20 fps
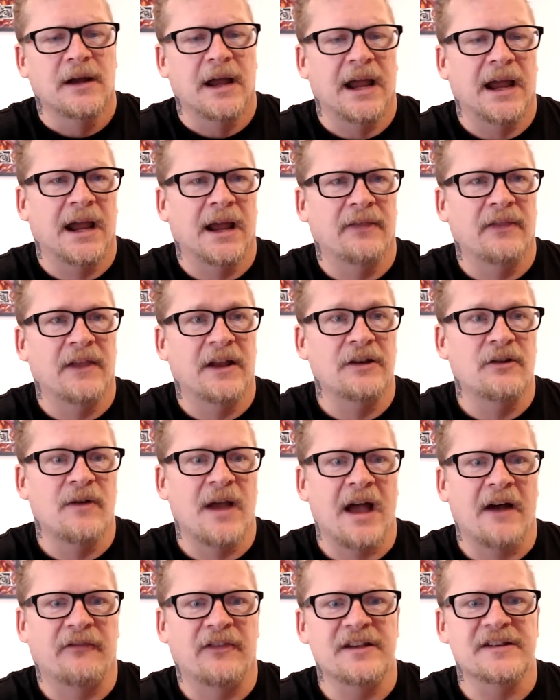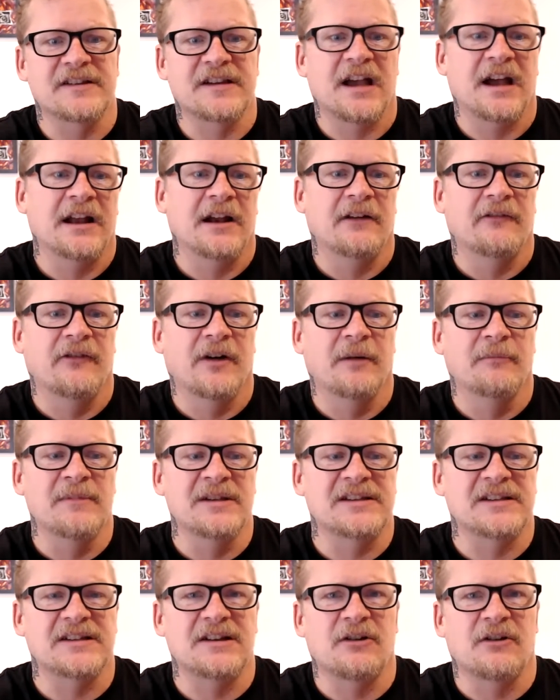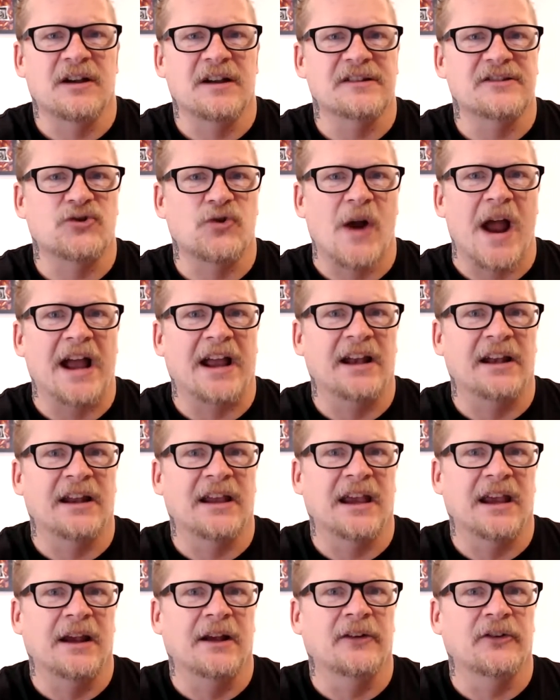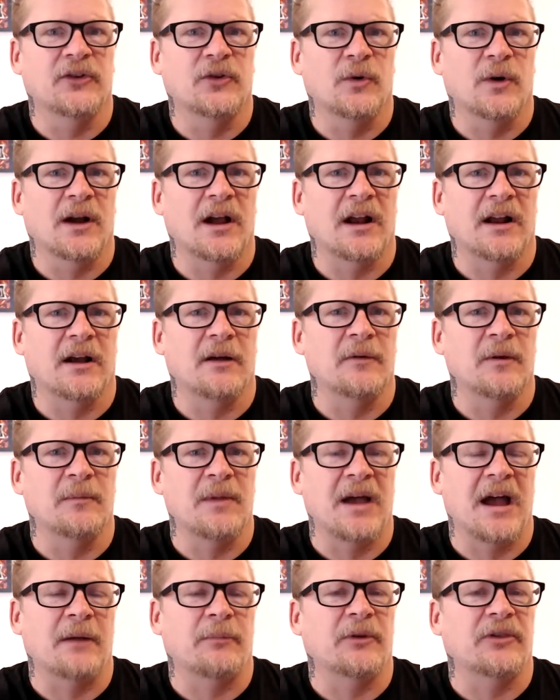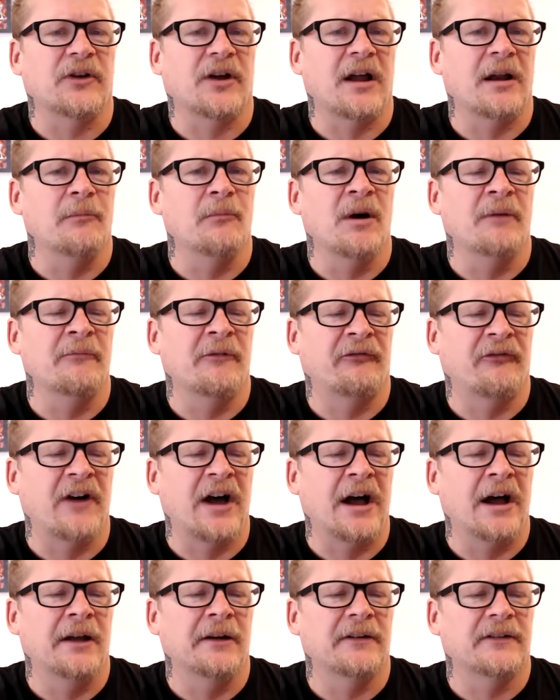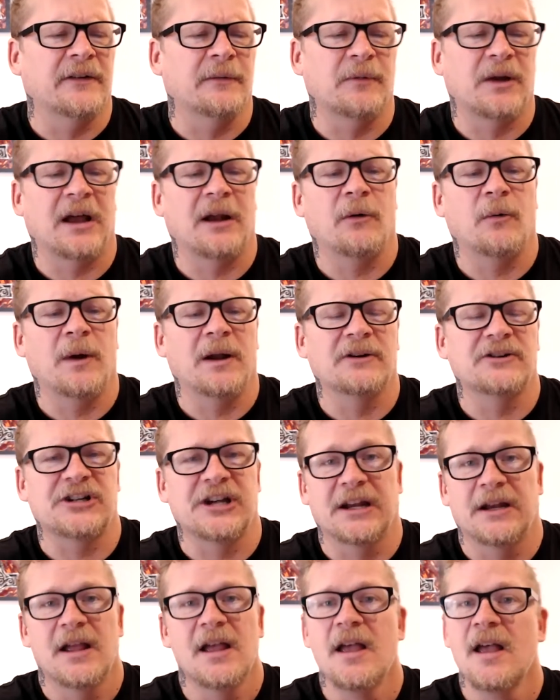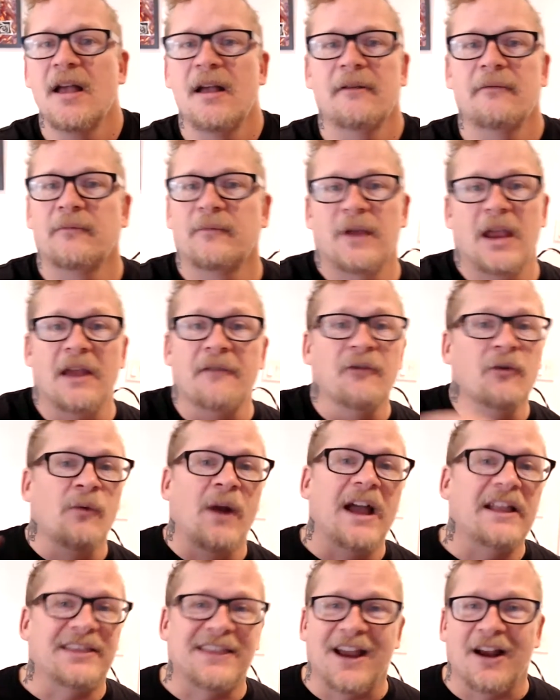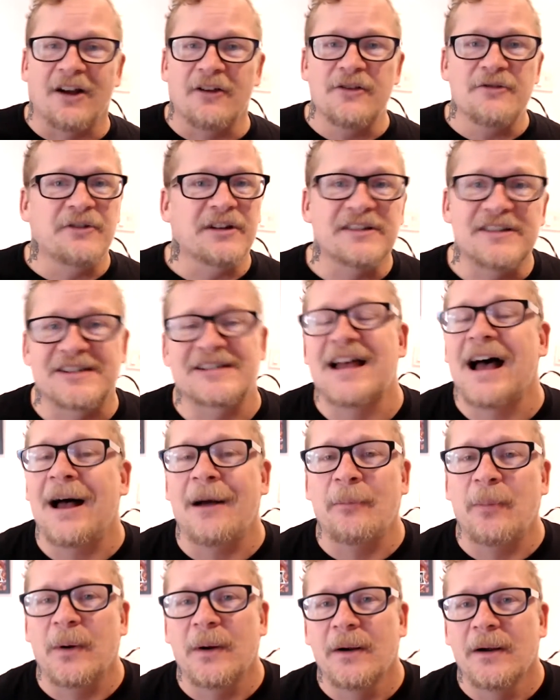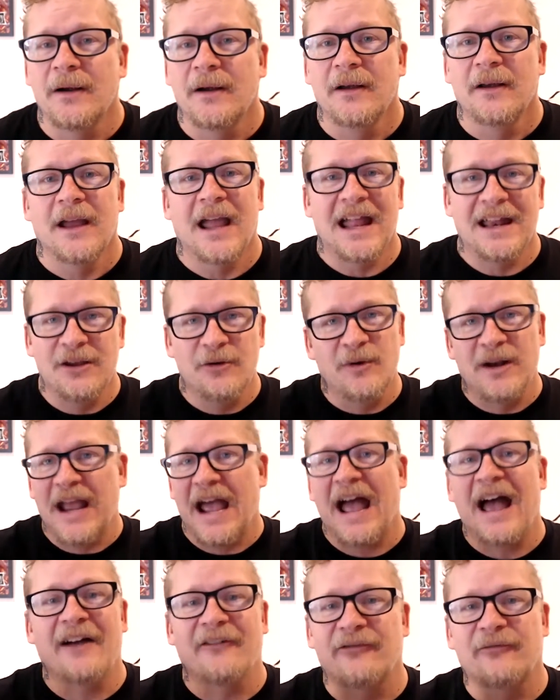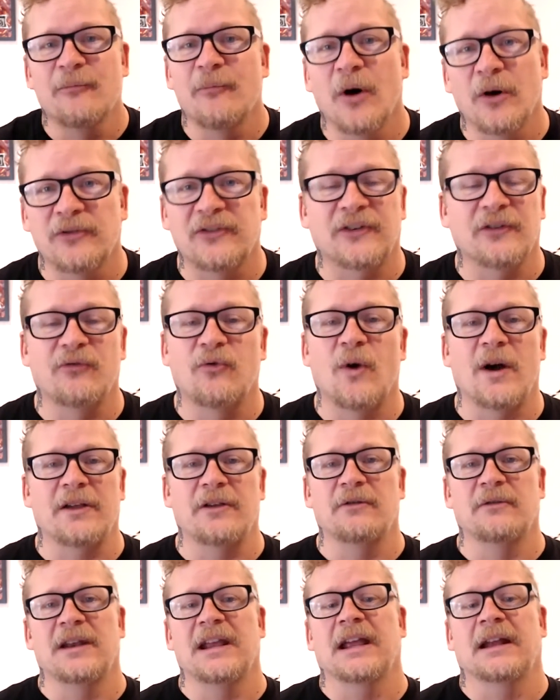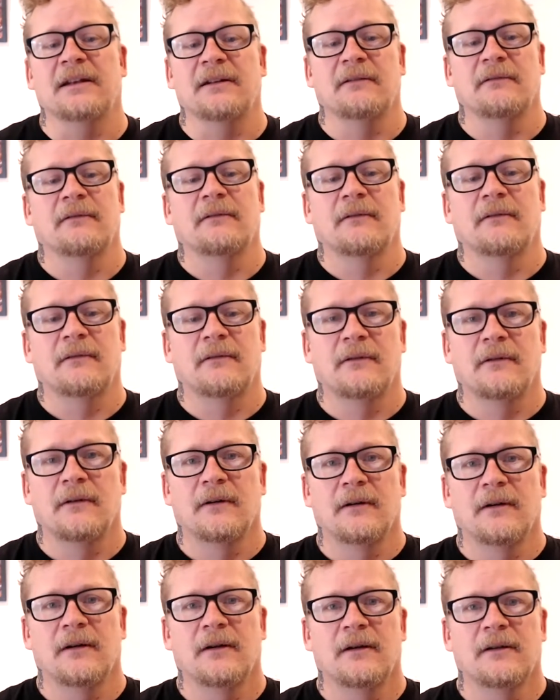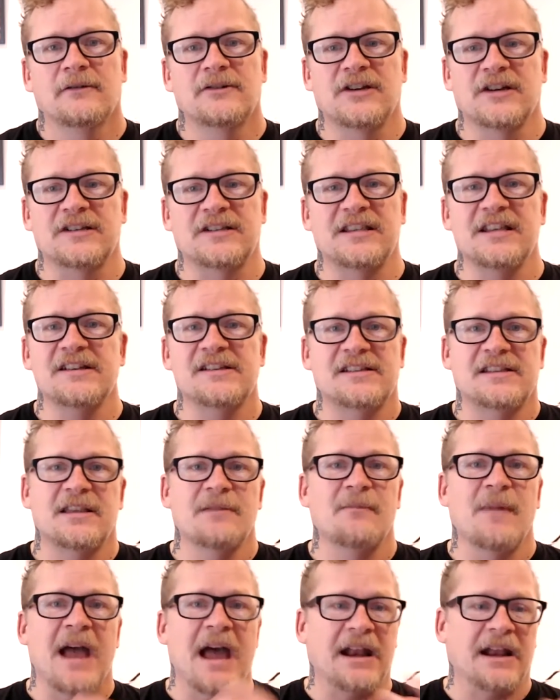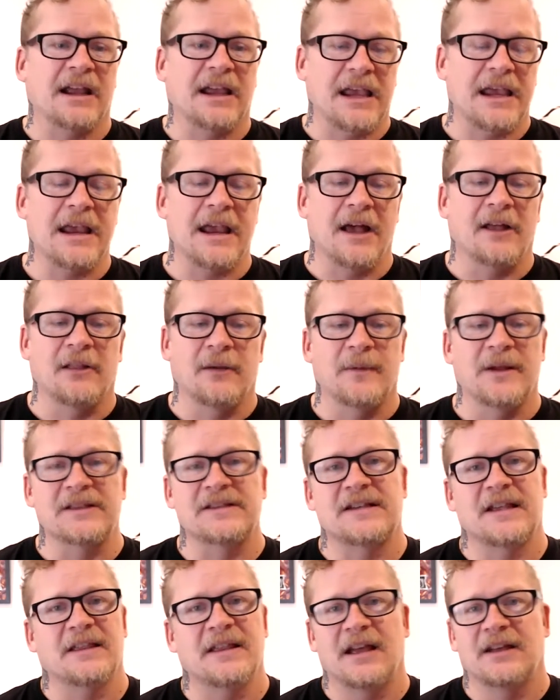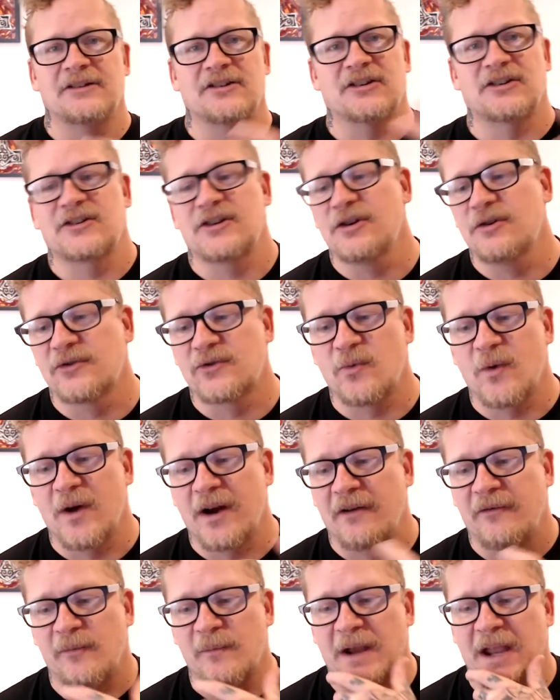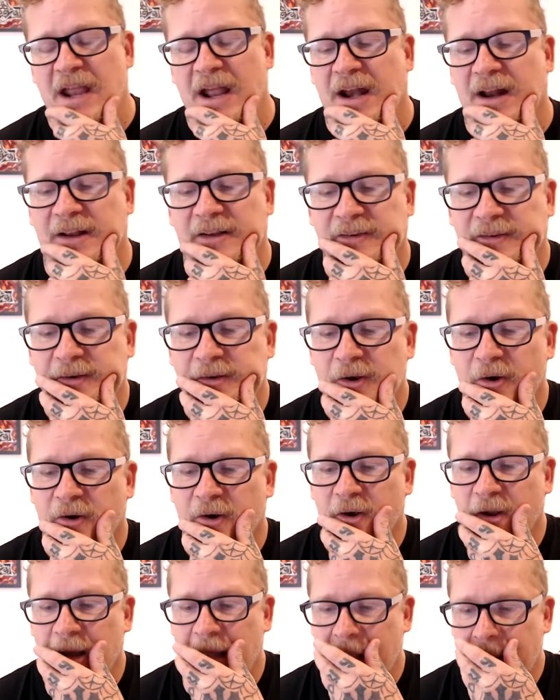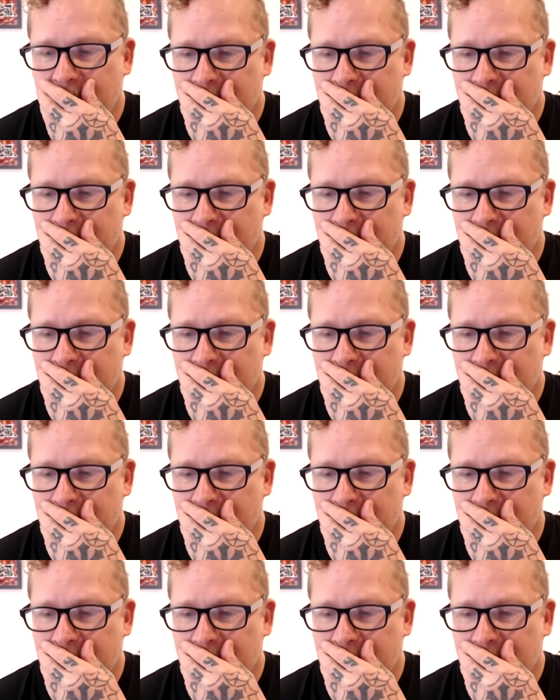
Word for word: and then you have these kind of uh, mysterious dragon kings who are kind of coming back, but they're kind of mummified or some kind of weird shit. Even right there, you could stop. And you would have most of what you need. Just these thematic key elements, and then just use whatever mechanics you're good at.